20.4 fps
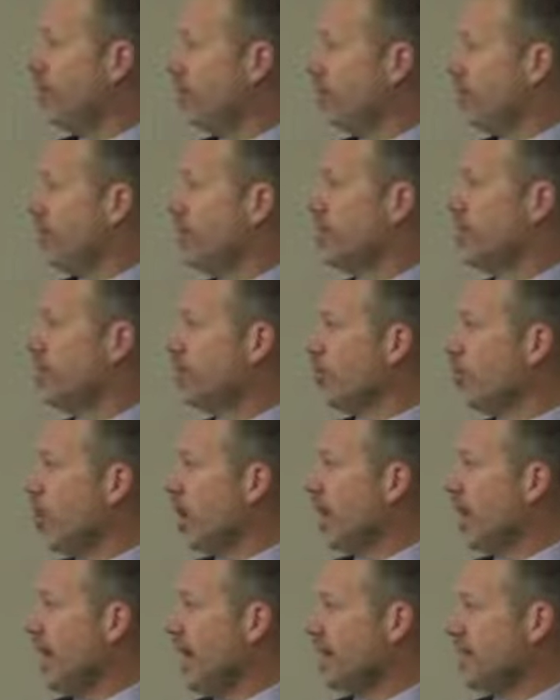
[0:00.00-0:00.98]
print and
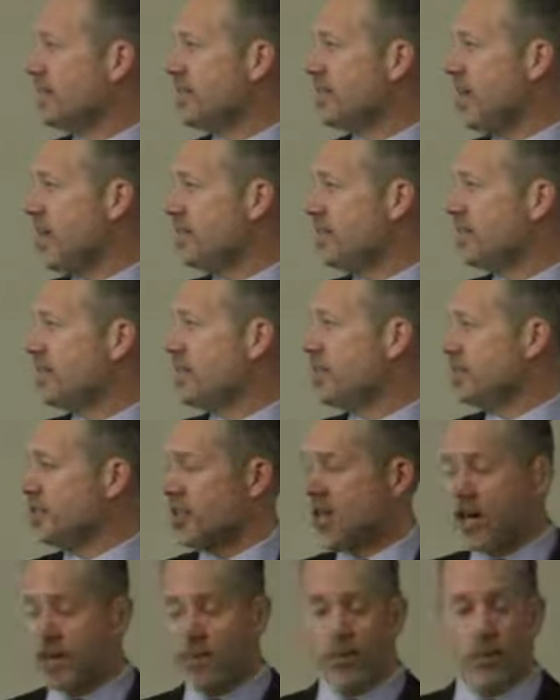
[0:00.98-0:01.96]
broadcast ads such
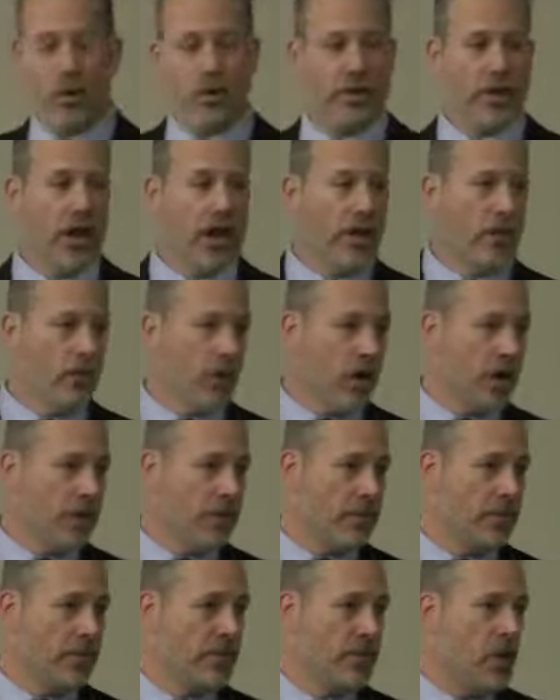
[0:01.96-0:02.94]
as airport
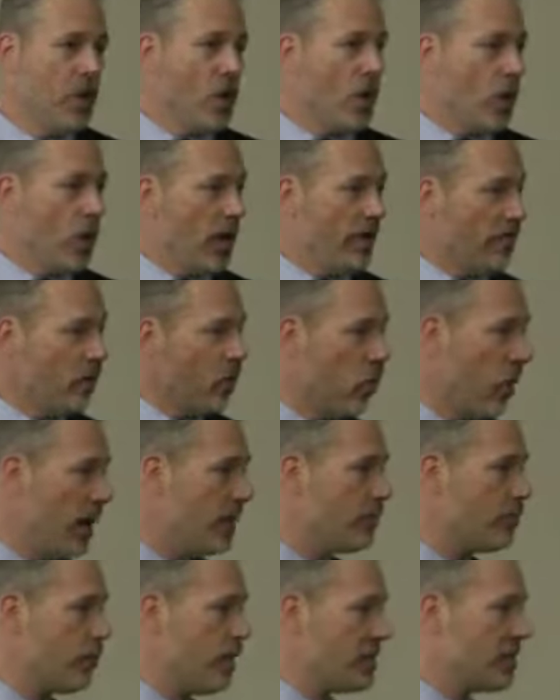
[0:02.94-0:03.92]
dioramas. We have a
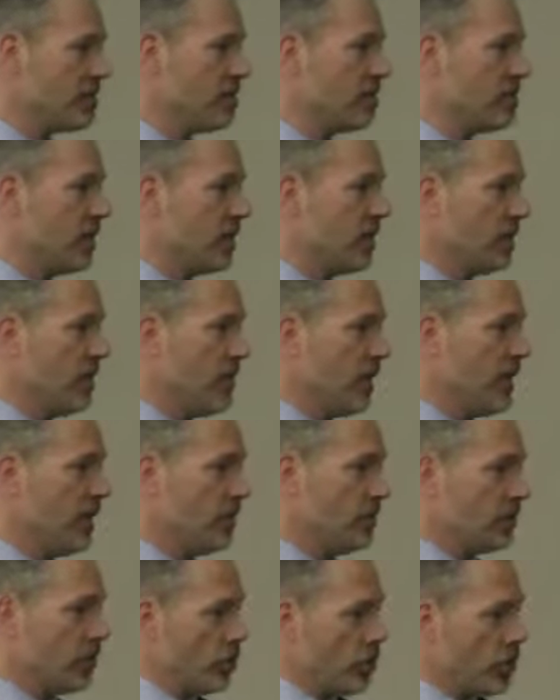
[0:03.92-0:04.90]
web presence
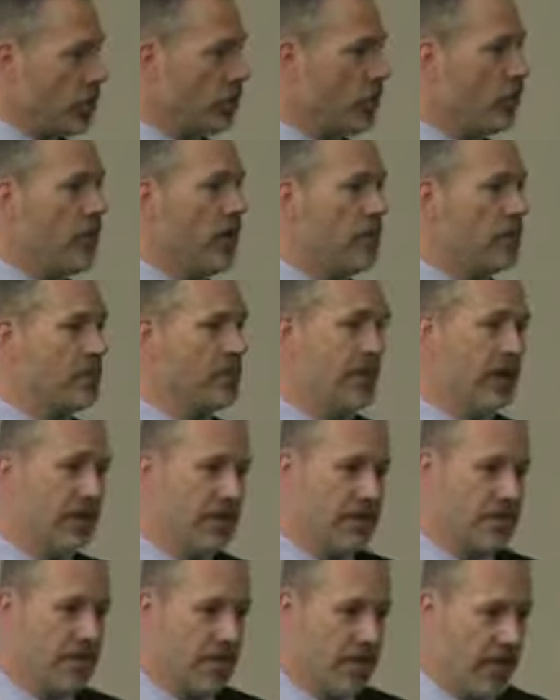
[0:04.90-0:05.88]
online with the No More
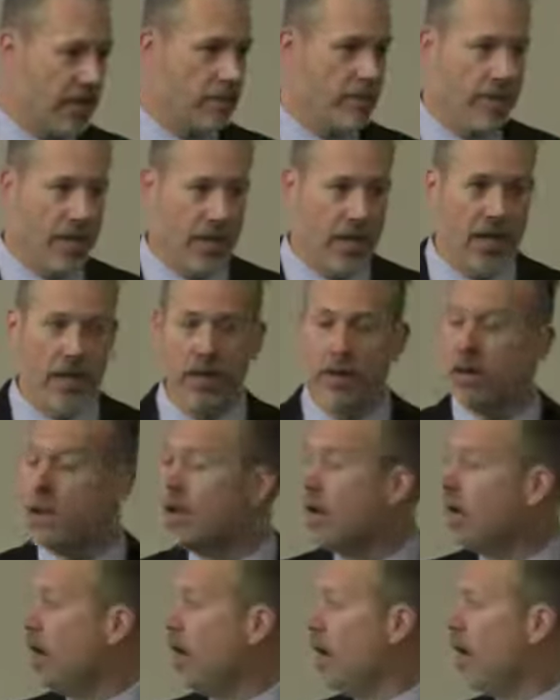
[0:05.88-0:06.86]
Hepatitis
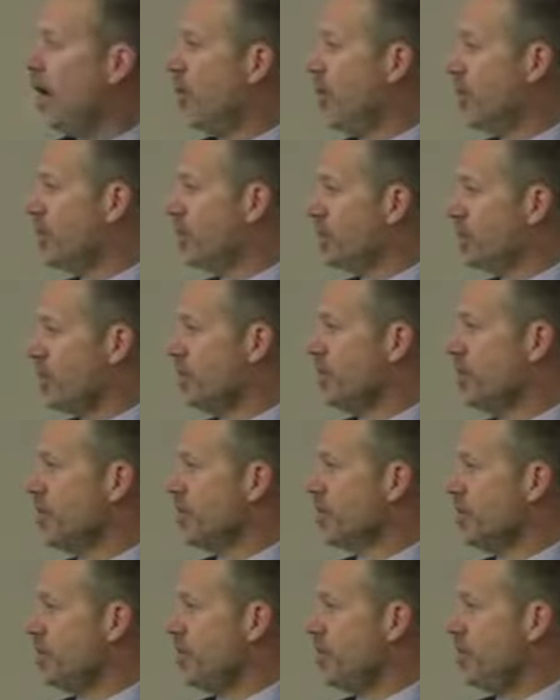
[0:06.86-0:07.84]
campaign where
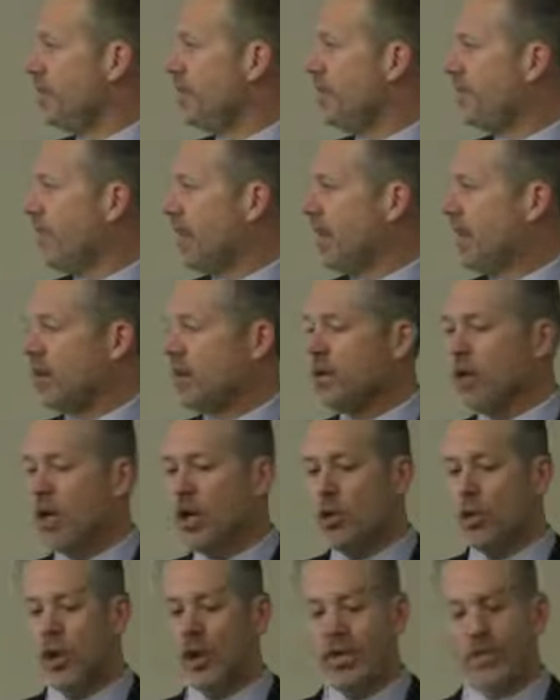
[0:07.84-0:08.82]
materials can be found.
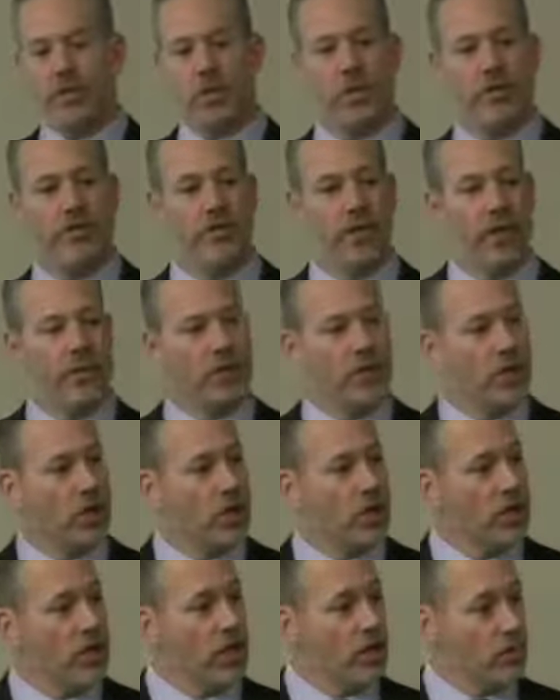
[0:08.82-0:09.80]
We also developed an
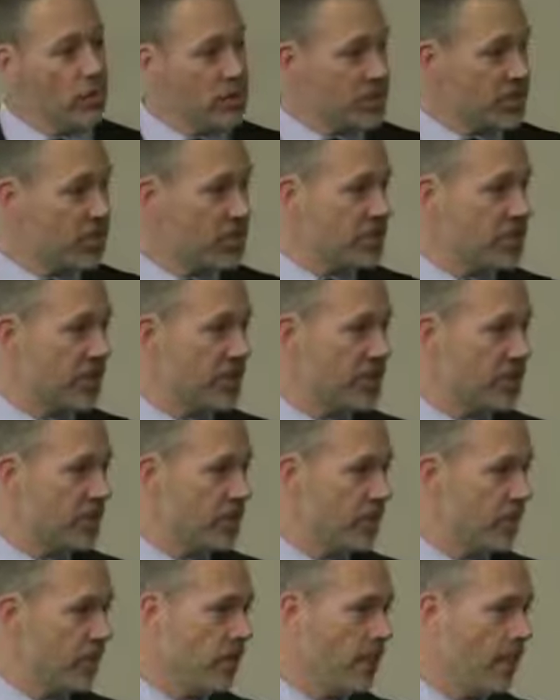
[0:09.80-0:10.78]
online risk
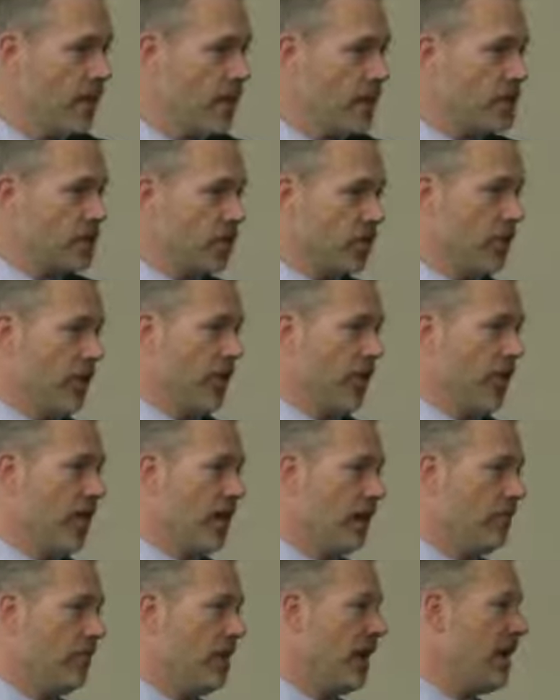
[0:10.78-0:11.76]
assessment so that
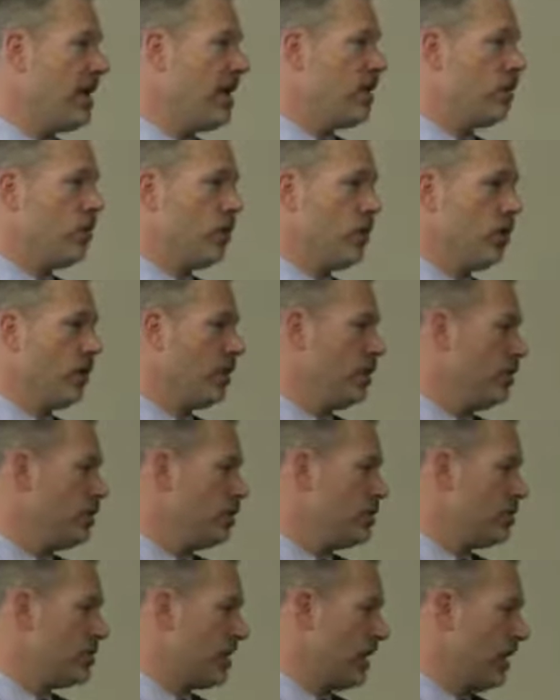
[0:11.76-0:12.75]
anyone
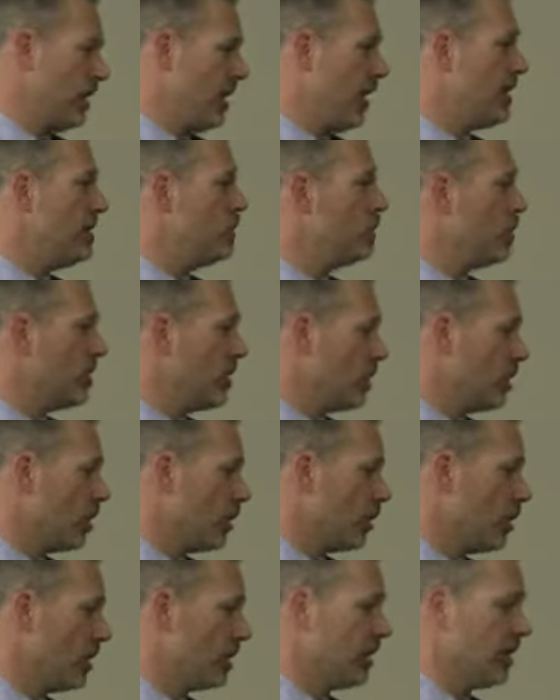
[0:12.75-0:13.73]
can
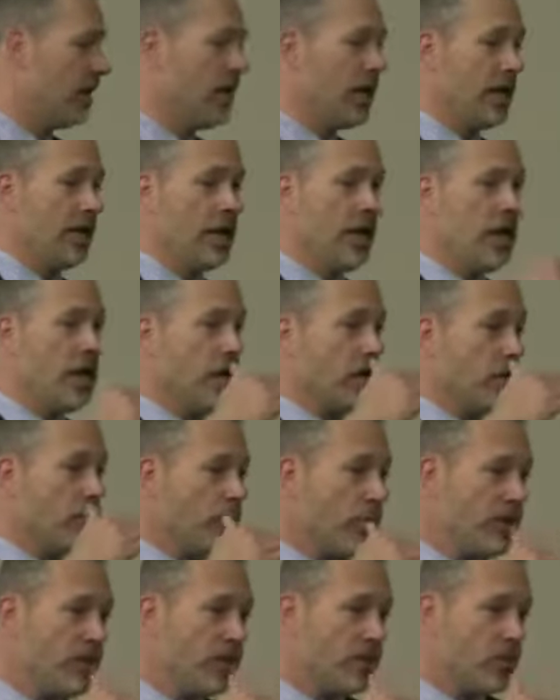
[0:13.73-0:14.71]
go online,
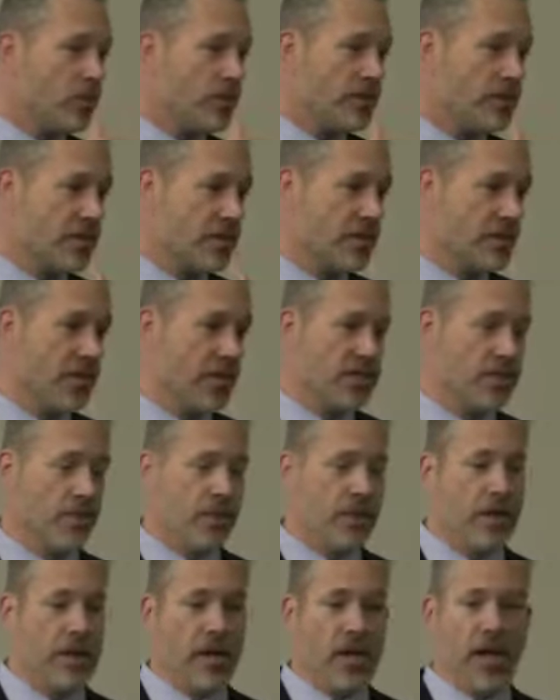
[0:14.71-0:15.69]
complete the risk
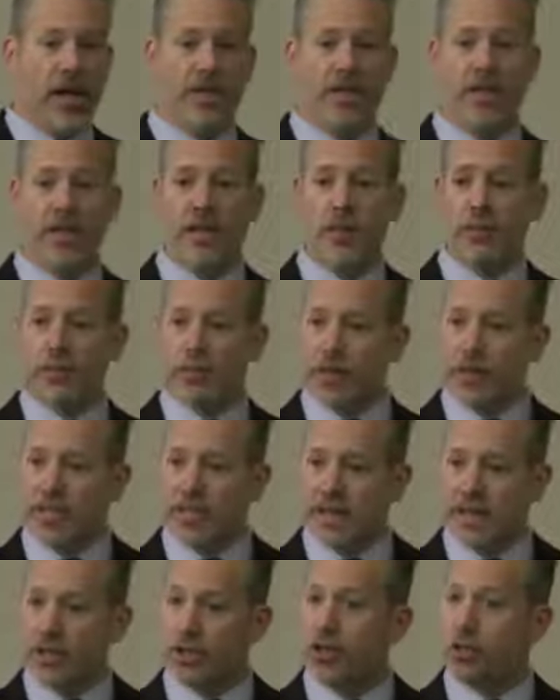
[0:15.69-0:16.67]
assessment, and then it
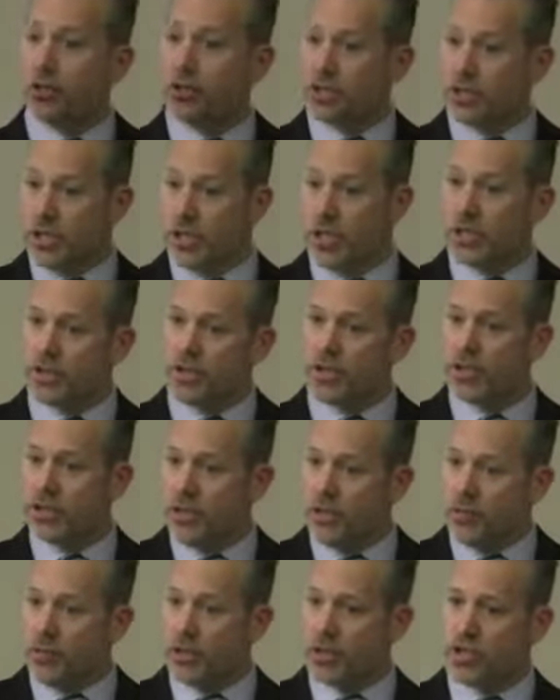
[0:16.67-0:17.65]
prints out the results
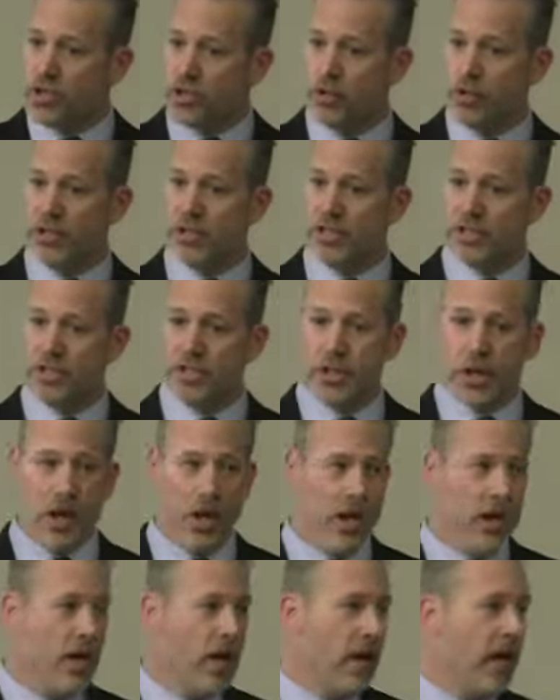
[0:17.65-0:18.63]
of what your risks
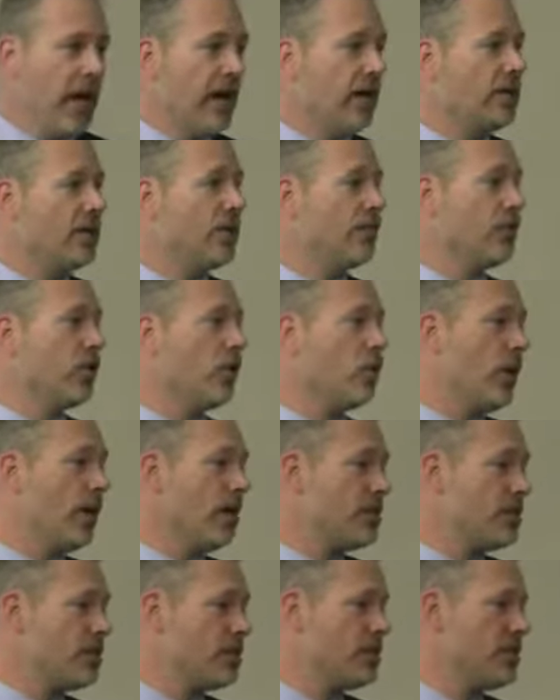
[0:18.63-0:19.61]
are and different
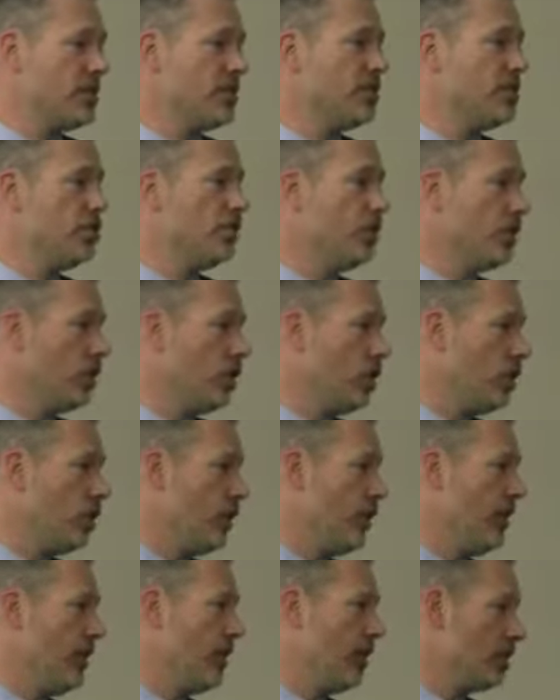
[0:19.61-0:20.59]
questions that you can
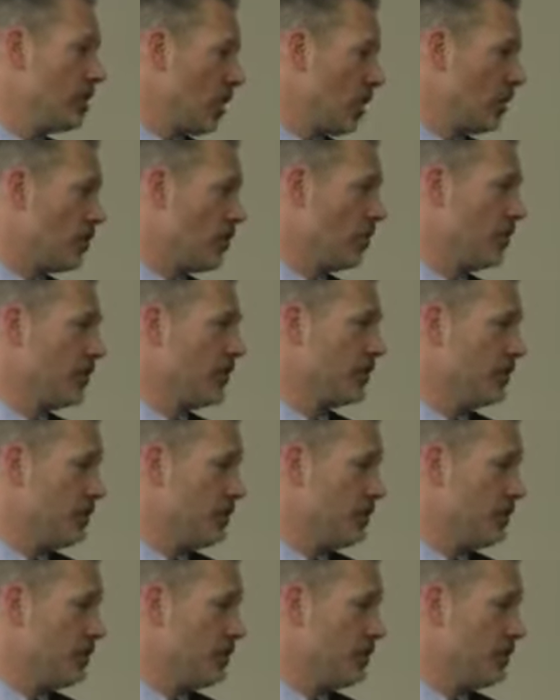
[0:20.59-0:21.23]
go in and talk with your